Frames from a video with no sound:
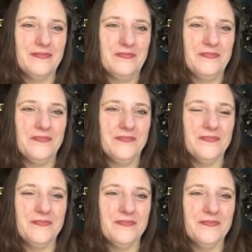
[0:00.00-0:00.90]

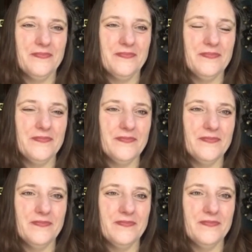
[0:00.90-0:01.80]

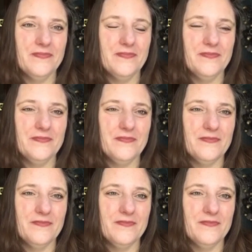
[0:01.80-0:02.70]

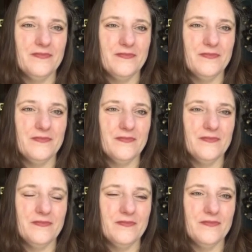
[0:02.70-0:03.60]

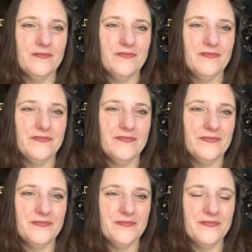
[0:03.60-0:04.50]

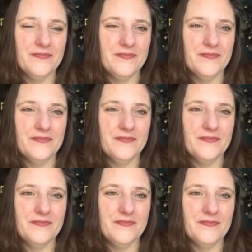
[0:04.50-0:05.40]

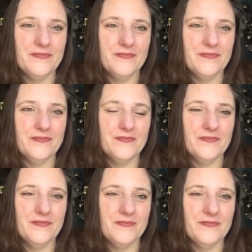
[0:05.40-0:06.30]

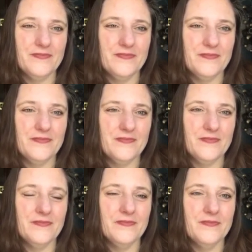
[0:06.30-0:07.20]

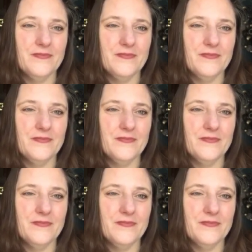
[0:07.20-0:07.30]
(not speaking)